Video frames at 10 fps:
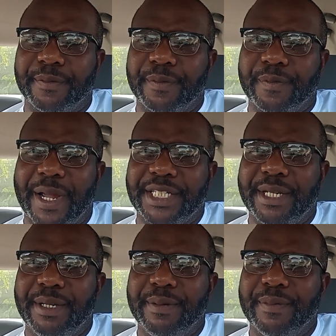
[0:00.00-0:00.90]

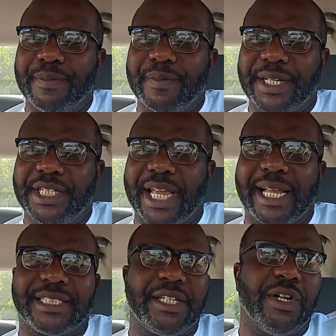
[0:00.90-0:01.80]
Reggie
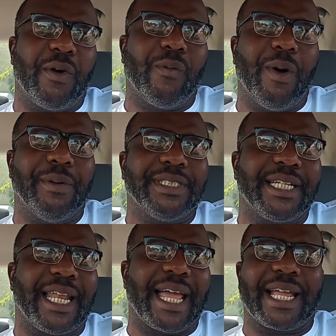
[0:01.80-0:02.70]
Jackson, what was it
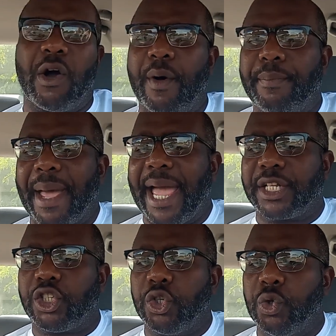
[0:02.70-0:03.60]
like going back
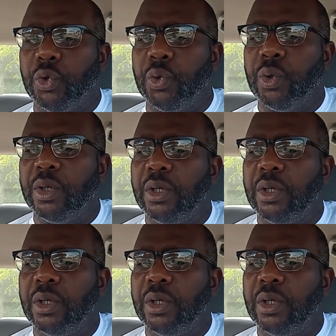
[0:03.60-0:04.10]
to,